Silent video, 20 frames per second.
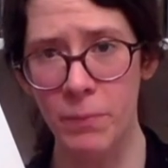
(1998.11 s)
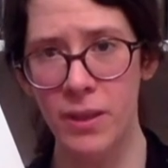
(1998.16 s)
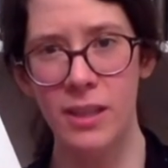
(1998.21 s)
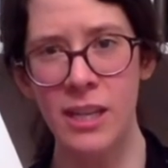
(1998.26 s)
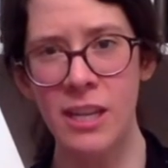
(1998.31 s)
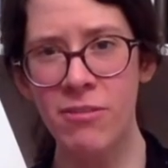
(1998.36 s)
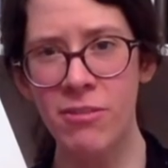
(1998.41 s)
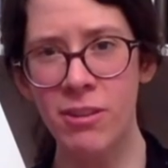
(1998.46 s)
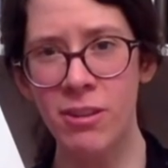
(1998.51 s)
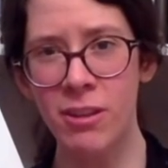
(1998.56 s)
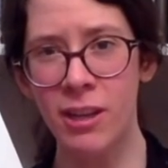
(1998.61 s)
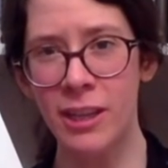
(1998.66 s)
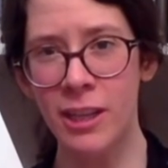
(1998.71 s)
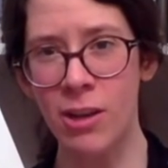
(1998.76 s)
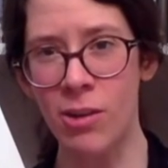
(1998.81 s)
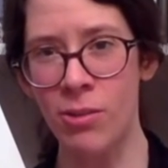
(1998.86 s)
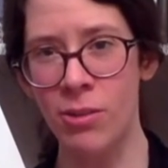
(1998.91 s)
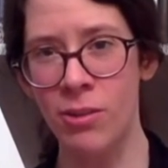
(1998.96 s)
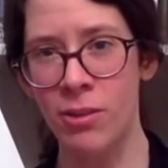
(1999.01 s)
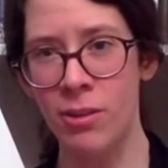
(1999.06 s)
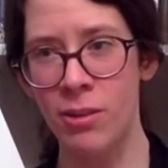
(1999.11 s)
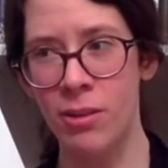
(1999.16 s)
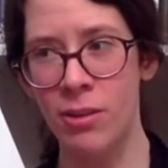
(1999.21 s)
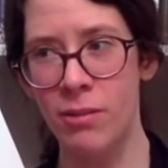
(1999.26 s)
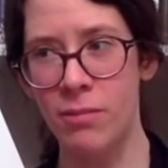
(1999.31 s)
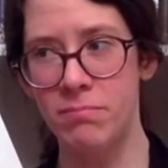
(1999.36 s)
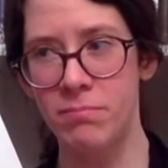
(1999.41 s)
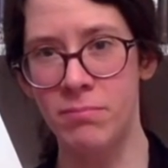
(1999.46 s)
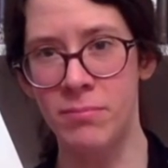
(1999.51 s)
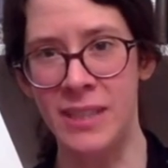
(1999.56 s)
Even like on the
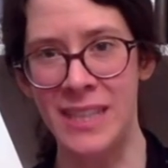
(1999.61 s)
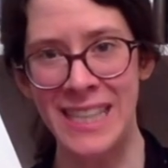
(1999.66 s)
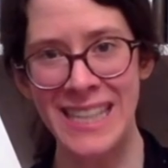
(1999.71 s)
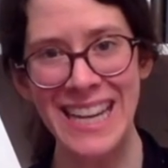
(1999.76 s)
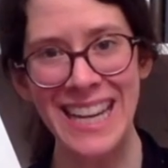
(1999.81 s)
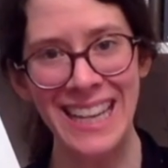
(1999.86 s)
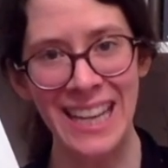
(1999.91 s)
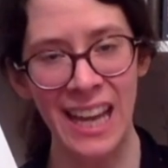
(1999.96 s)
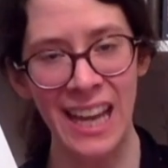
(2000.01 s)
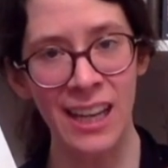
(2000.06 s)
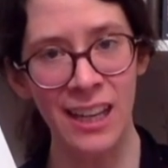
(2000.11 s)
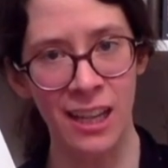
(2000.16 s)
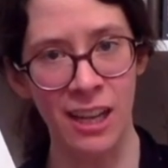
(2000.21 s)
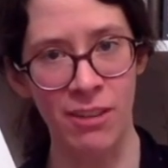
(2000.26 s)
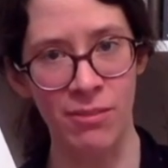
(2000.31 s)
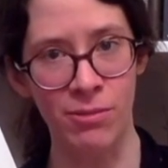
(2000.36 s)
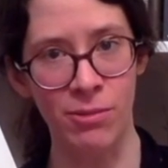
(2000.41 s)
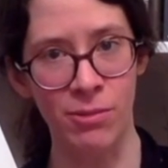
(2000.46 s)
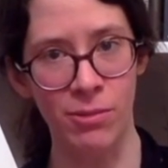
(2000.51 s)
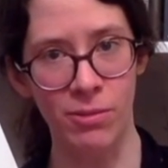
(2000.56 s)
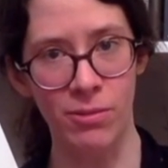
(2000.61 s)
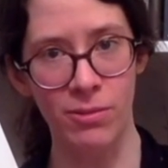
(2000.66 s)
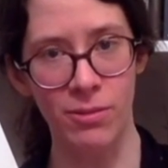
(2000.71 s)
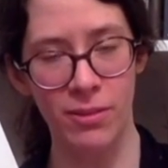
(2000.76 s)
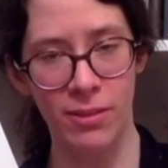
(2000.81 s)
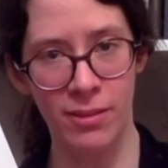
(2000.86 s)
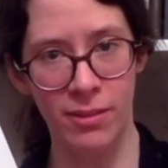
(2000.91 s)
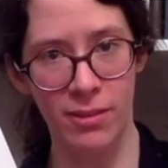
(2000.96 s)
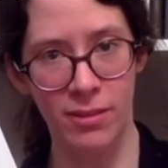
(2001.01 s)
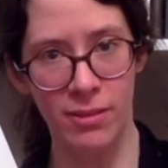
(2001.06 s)
D N A level,
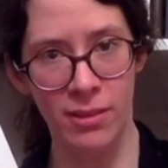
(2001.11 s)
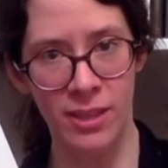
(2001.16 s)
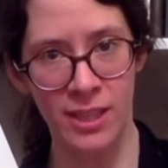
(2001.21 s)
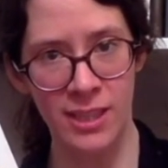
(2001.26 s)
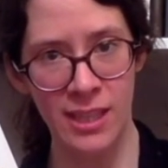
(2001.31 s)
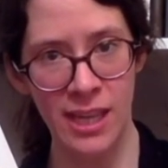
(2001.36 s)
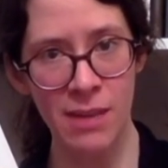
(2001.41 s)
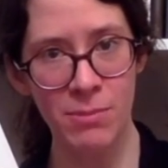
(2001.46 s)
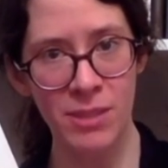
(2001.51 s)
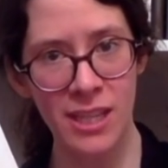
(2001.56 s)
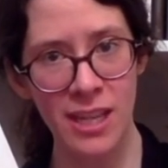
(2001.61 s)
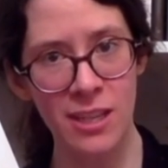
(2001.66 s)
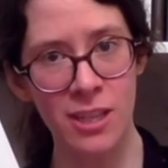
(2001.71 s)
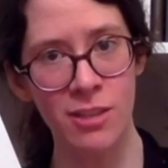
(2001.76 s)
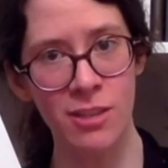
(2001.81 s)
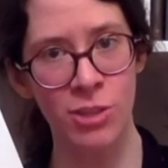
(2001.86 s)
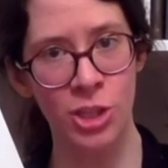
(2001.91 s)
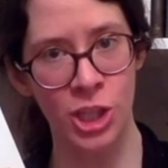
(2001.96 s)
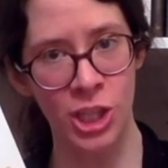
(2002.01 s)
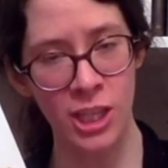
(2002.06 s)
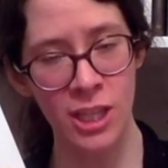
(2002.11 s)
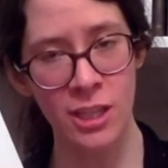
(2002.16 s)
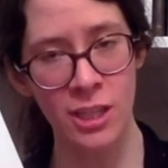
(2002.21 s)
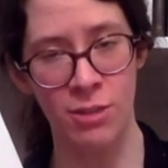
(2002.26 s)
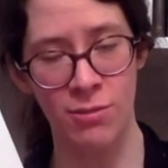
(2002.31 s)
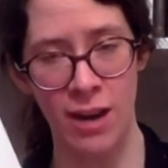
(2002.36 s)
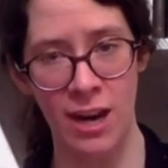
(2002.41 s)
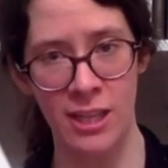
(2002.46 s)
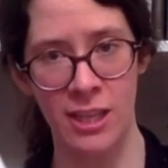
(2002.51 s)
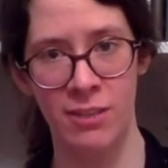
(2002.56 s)
the same sets of genes
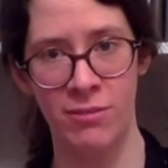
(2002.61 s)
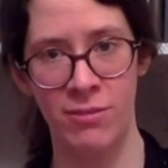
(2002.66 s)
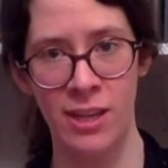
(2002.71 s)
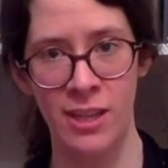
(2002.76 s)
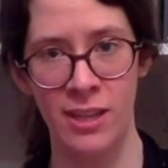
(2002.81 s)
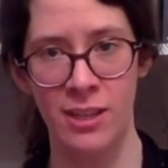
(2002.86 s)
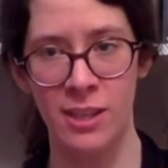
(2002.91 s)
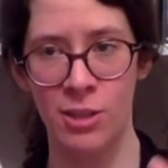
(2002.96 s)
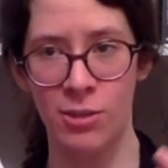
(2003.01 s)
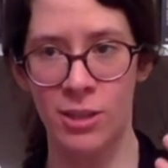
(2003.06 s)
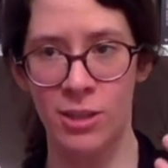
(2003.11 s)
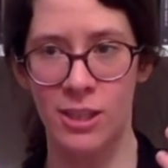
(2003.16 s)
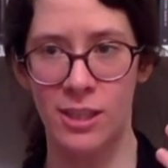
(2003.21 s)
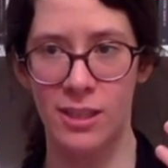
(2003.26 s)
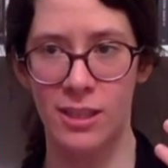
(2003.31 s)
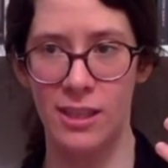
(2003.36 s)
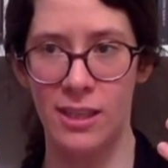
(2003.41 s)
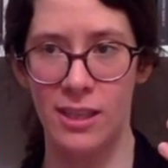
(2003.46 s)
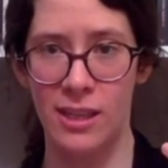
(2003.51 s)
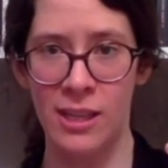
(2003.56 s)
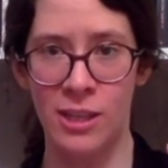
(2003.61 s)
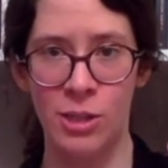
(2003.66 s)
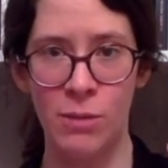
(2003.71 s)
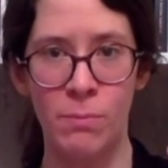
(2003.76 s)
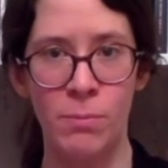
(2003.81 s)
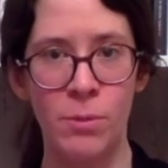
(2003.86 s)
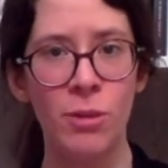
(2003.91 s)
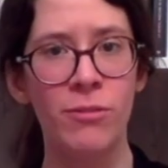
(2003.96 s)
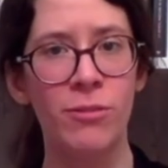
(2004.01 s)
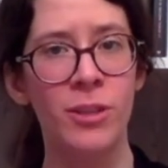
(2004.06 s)
are activated, so it's It's a
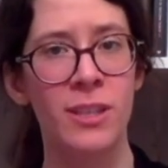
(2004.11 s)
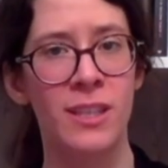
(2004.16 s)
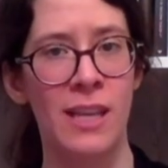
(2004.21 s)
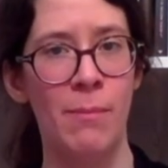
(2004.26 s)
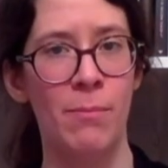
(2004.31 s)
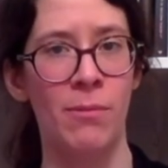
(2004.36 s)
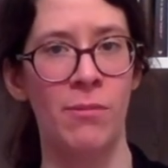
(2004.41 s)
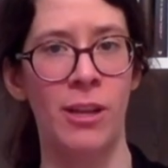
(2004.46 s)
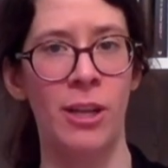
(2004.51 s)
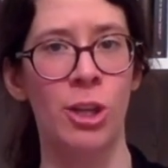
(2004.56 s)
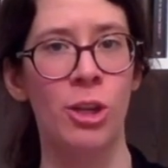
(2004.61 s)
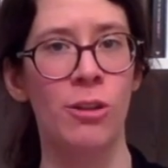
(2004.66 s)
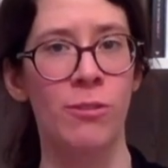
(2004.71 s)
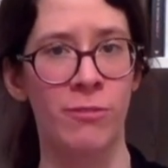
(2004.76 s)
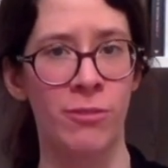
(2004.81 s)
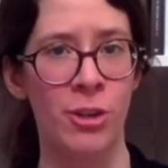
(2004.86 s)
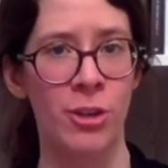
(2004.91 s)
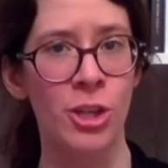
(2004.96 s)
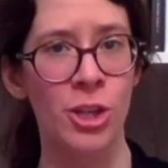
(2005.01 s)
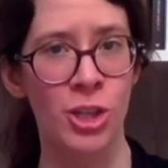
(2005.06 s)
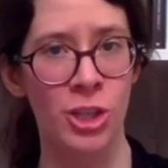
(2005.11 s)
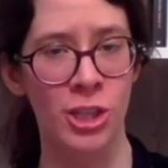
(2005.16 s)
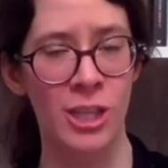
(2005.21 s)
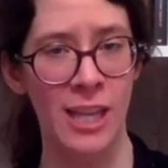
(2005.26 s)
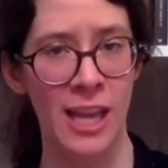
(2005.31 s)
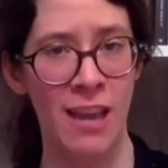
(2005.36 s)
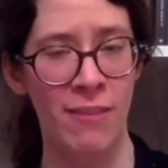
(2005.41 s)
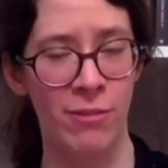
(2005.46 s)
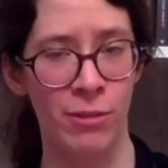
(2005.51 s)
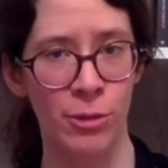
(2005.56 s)
beautiful example of, like, convergent
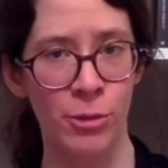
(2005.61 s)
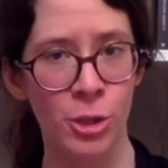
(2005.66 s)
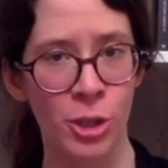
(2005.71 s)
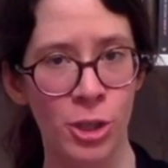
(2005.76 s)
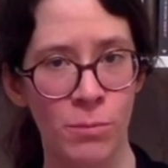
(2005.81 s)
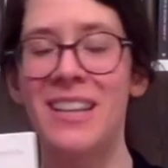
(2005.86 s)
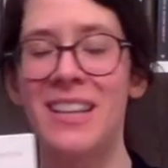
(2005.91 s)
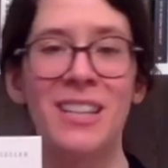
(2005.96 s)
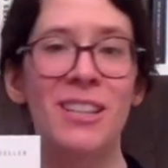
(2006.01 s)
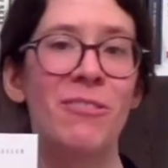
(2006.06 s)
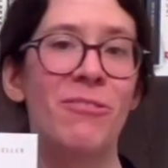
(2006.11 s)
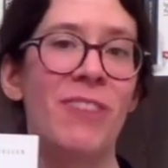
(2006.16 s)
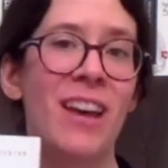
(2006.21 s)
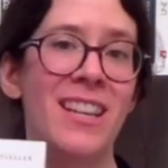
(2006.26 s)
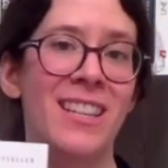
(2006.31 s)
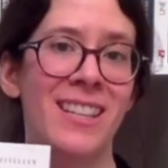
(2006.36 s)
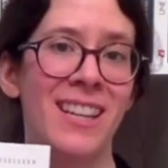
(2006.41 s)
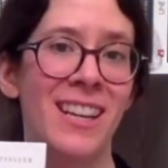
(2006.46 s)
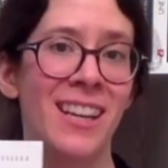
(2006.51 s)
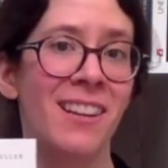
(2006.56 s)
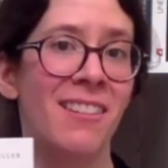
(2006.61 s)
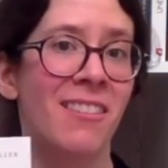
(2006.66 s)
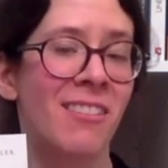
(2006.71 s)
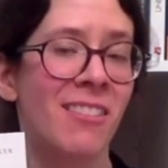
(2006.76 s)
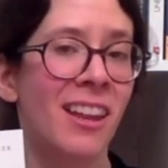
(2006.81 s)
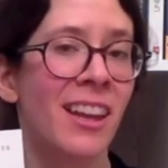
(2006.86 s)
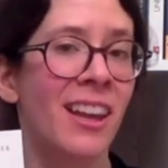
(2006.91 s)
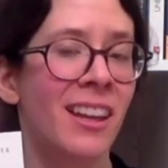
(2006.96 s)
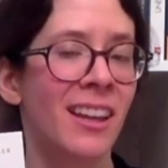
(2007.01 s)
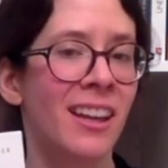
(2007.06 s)
evolution. That's the fascinating
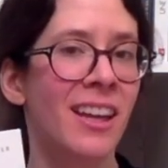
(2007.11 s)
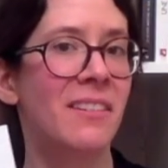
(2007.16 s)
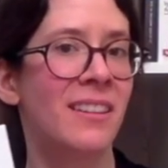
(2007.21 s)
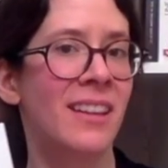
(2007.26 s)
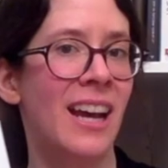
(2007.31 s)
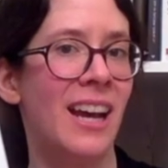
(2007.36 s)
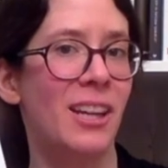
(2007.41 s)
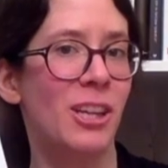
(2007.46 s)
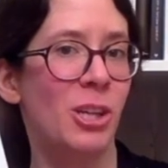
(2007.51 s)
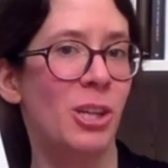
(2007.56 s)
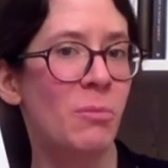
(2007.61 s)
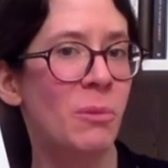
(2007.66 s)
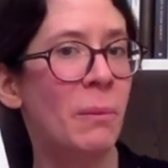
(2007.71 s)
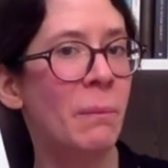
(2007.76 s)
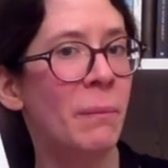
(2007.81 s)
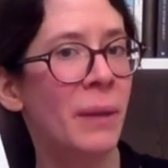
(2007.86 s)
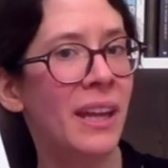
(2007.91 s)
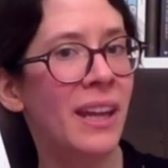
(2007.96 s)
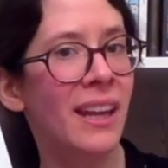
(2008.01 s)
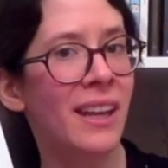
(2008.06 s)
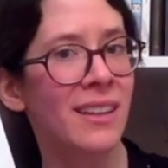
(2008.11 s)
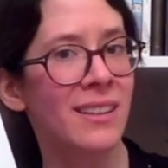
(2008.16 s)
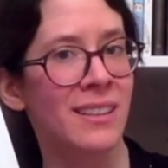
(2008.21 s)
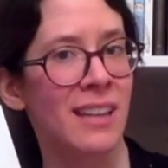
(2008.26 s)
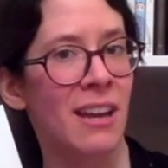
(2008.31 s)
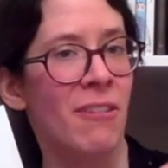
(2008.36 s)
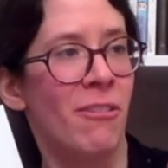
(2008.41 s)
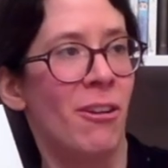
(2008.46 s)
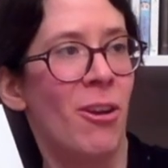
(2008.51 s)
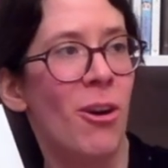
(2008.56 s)
thing, that human beings
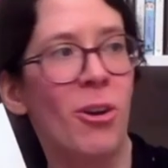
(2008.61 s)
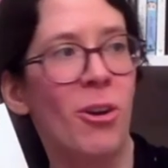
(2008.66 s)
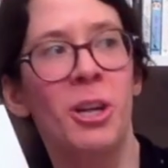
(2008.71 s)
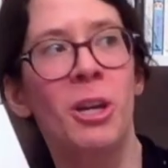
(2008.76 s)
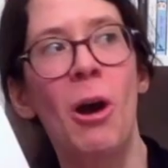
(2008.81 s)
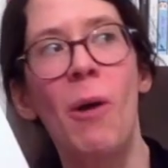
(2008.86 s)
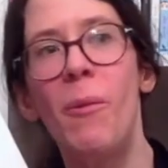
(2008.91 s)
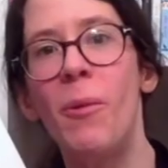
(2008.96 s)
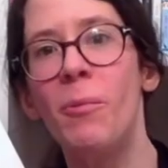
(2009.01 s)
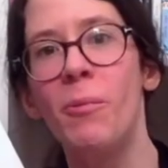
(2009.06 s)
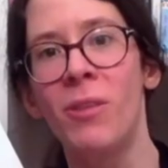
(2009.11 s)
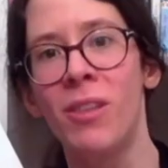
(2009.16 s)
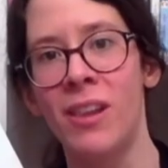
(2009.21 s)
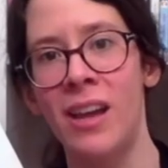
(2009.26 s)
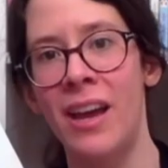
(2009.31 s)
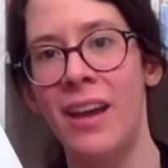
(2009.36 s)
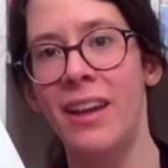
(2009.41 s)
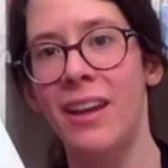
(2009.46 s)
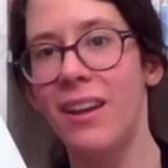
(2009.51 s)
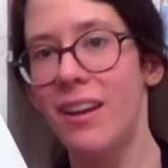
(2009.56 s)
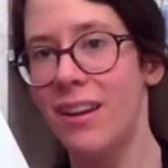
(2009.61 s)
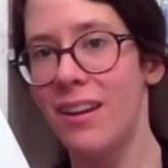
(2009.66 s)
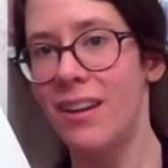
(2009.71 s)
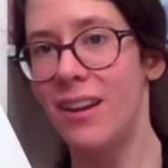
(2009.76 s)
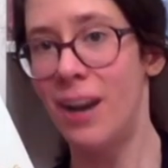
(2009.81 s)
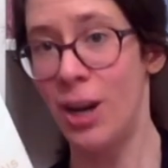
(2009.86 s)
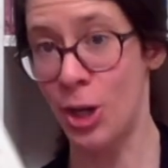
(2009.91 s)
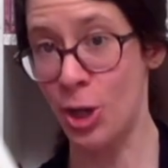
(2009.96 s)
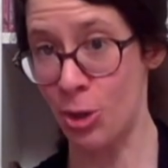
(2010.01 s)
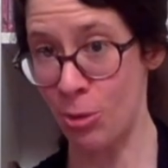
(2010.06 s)
have a lot in common with, like,
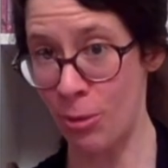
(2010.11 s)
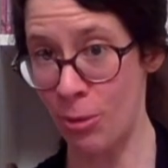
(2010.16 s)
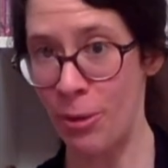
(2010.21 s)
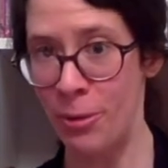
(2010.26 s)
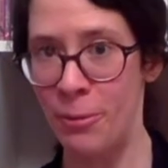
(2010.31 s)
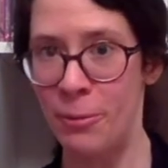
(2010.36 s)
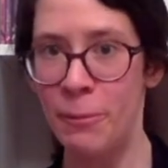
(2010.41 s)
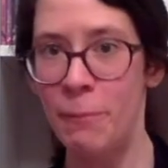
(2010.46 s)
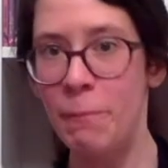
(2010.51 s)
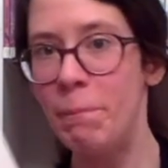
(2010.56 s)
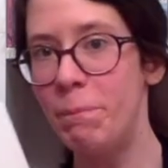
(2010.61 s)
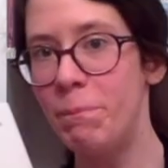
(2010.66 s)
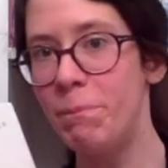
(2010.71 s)
a crow